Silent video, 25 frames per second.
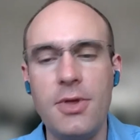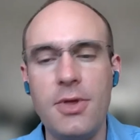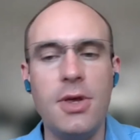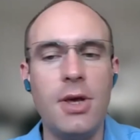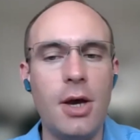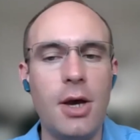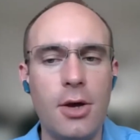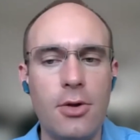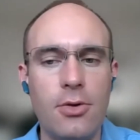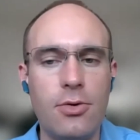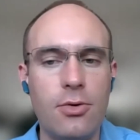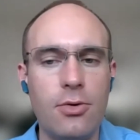
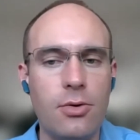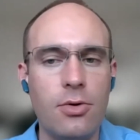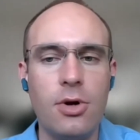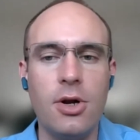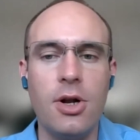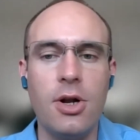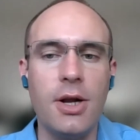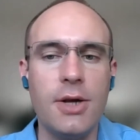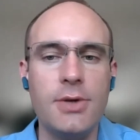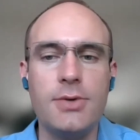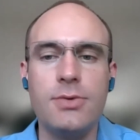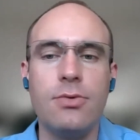theater
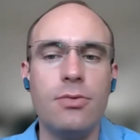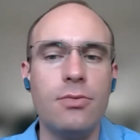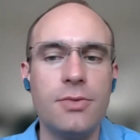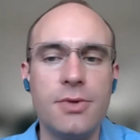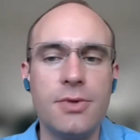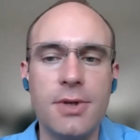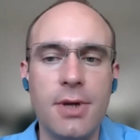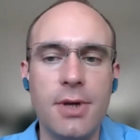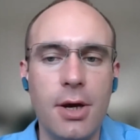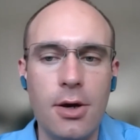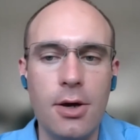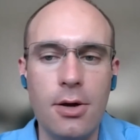classroom
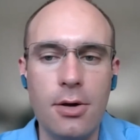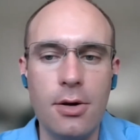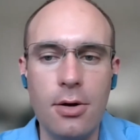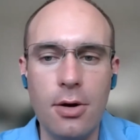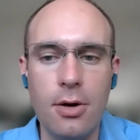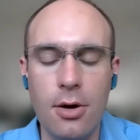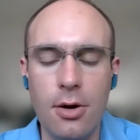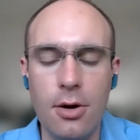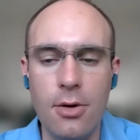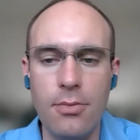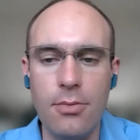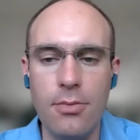
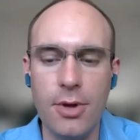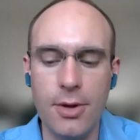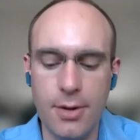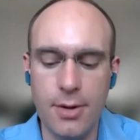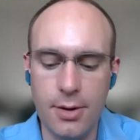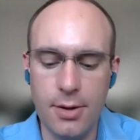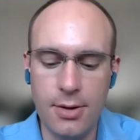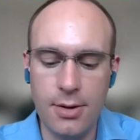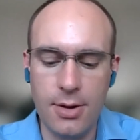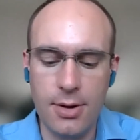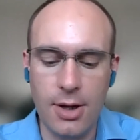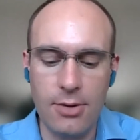style
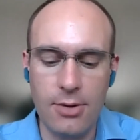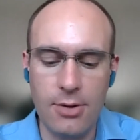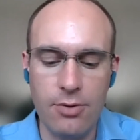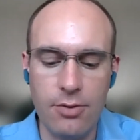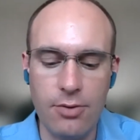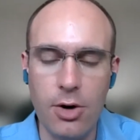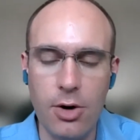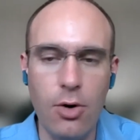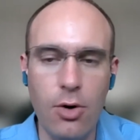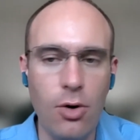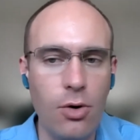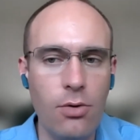meeting that
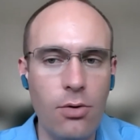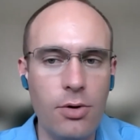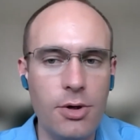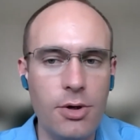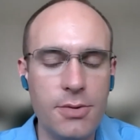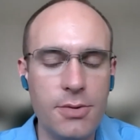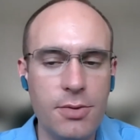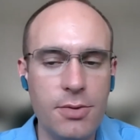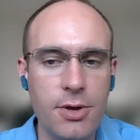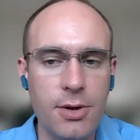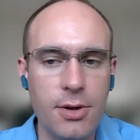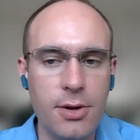will
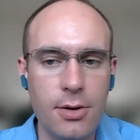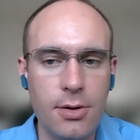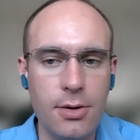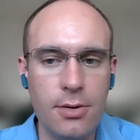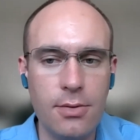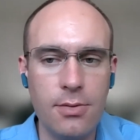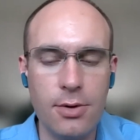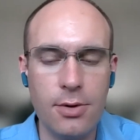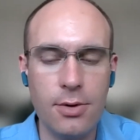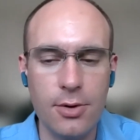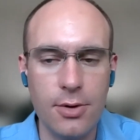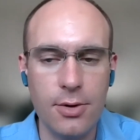always be
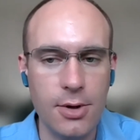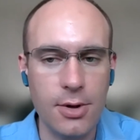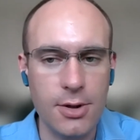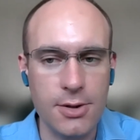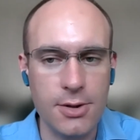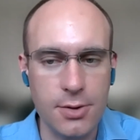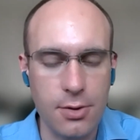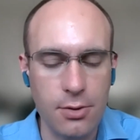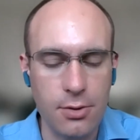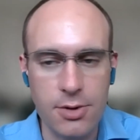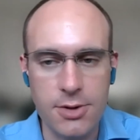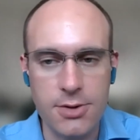there, because there
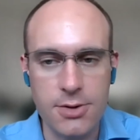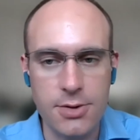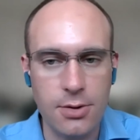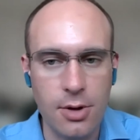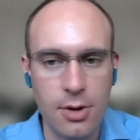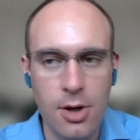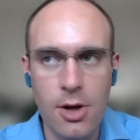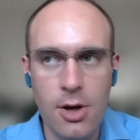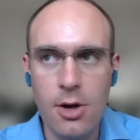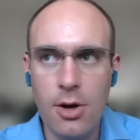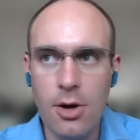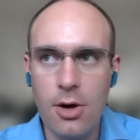is always
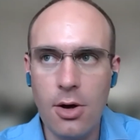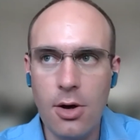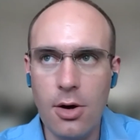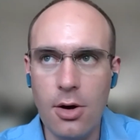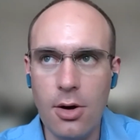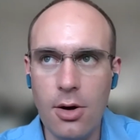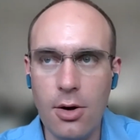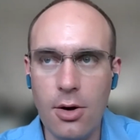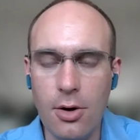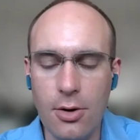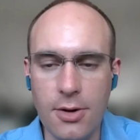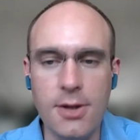
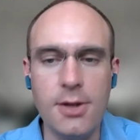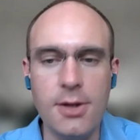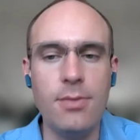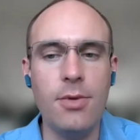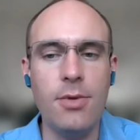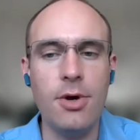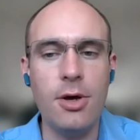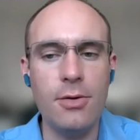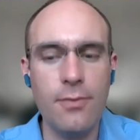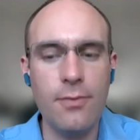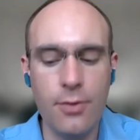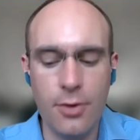a
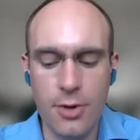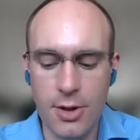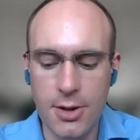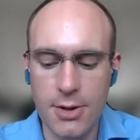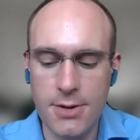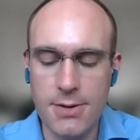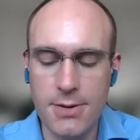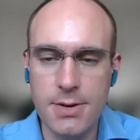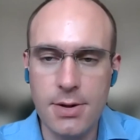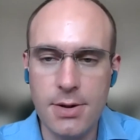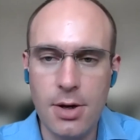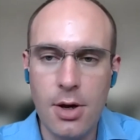demand for
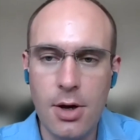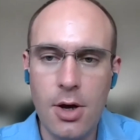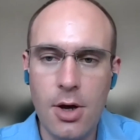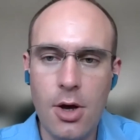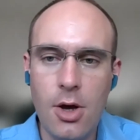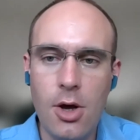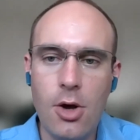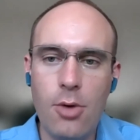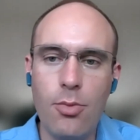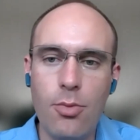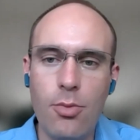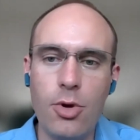this.
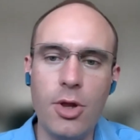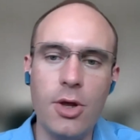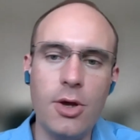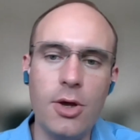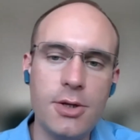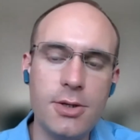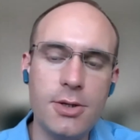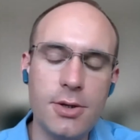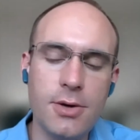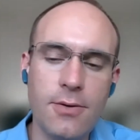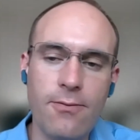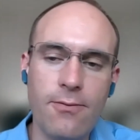But there
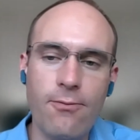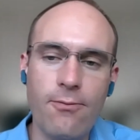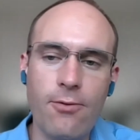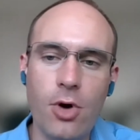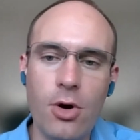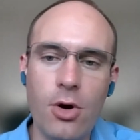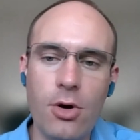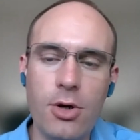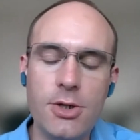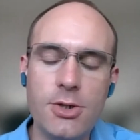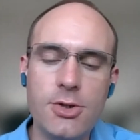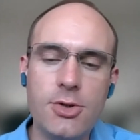is a
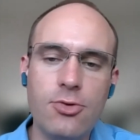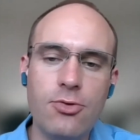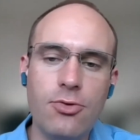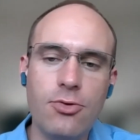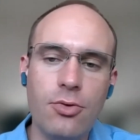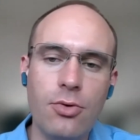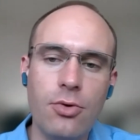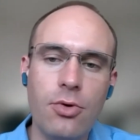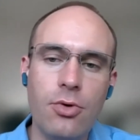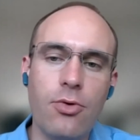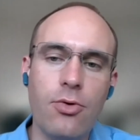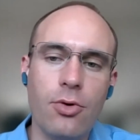very
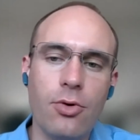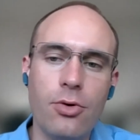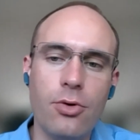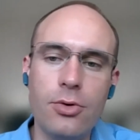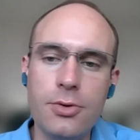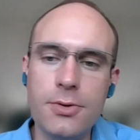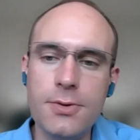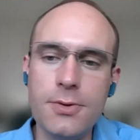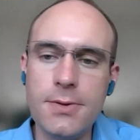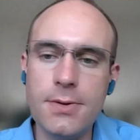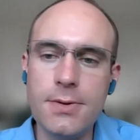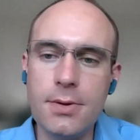strong
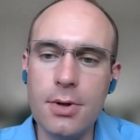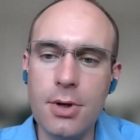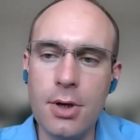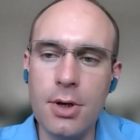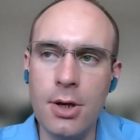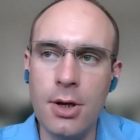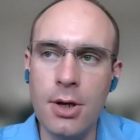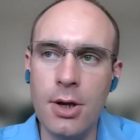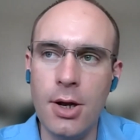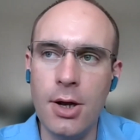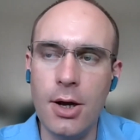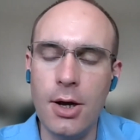growth
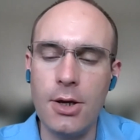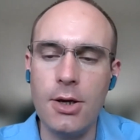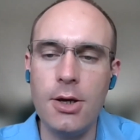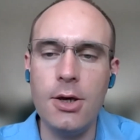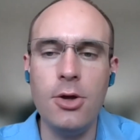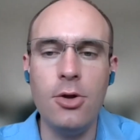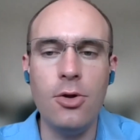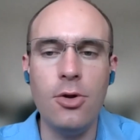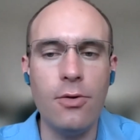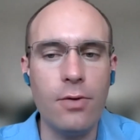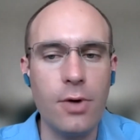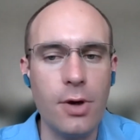in like
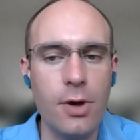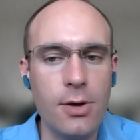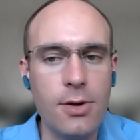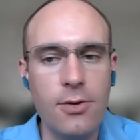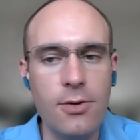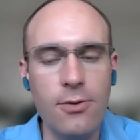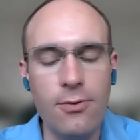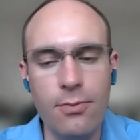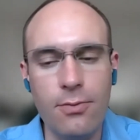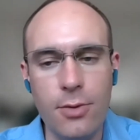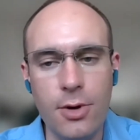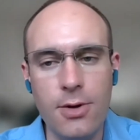
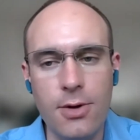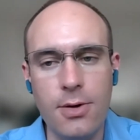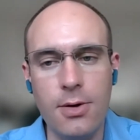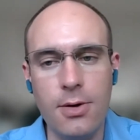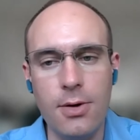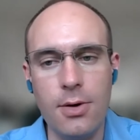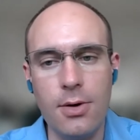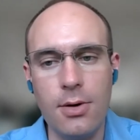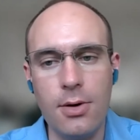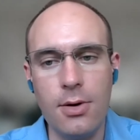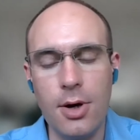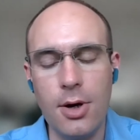innovative
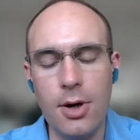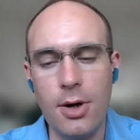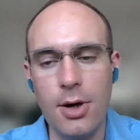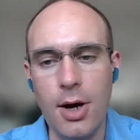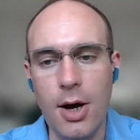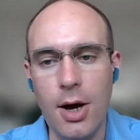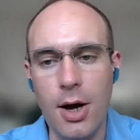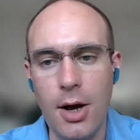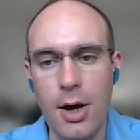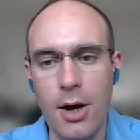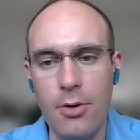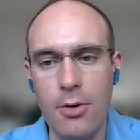meeting, and
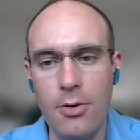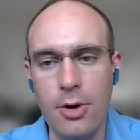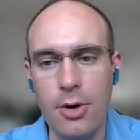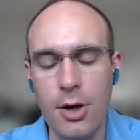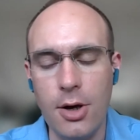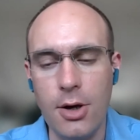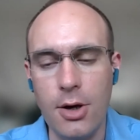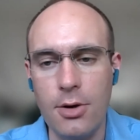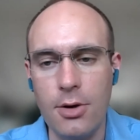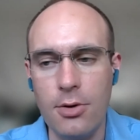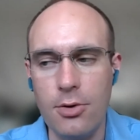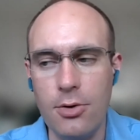how
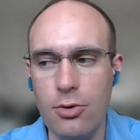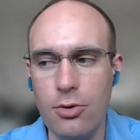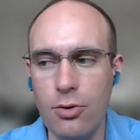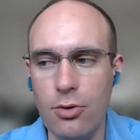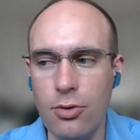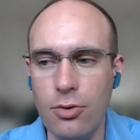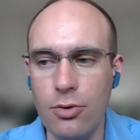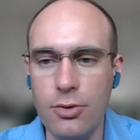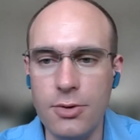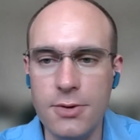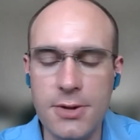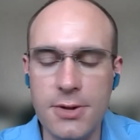again you
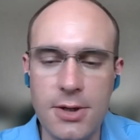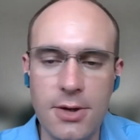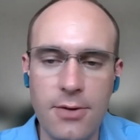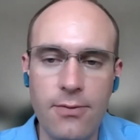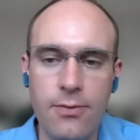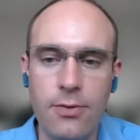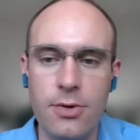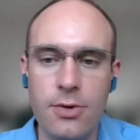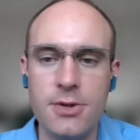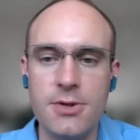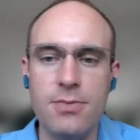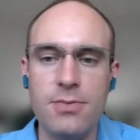use
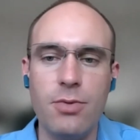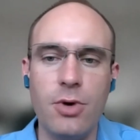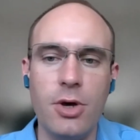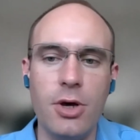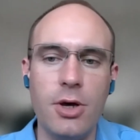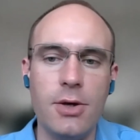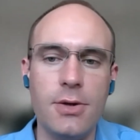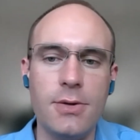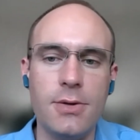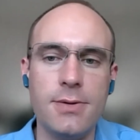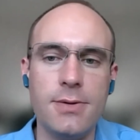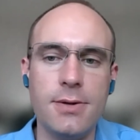different
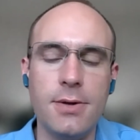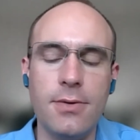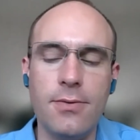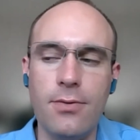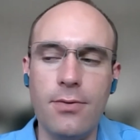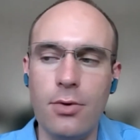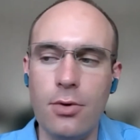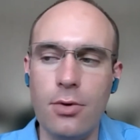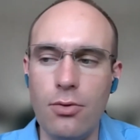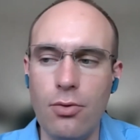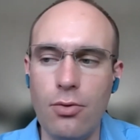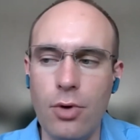space,
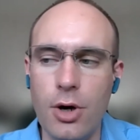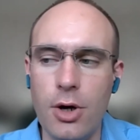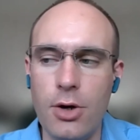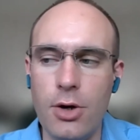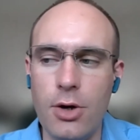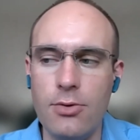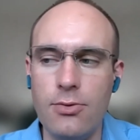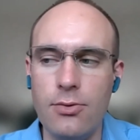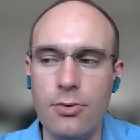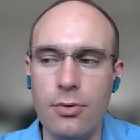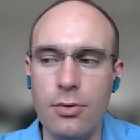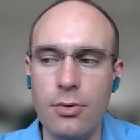different
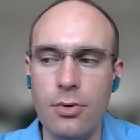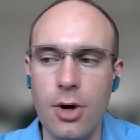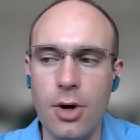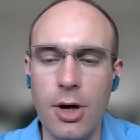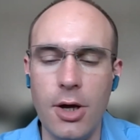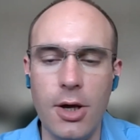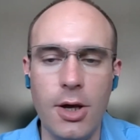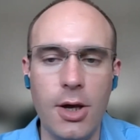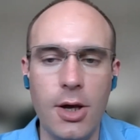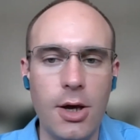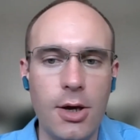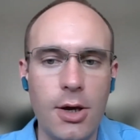way to
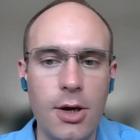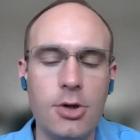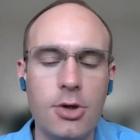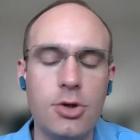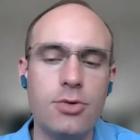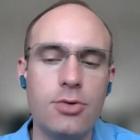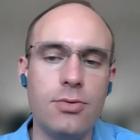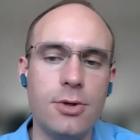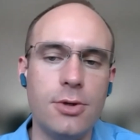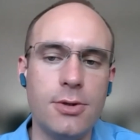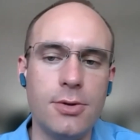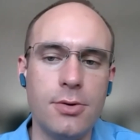
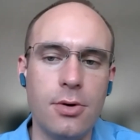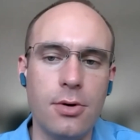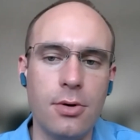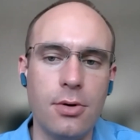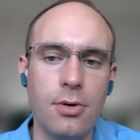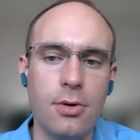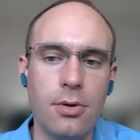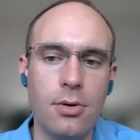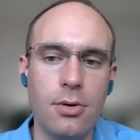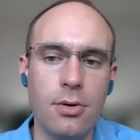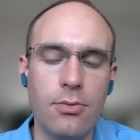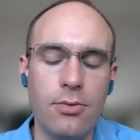engage with
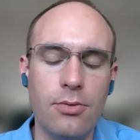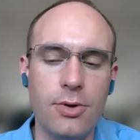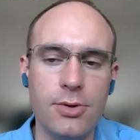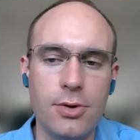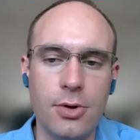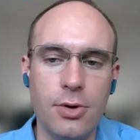your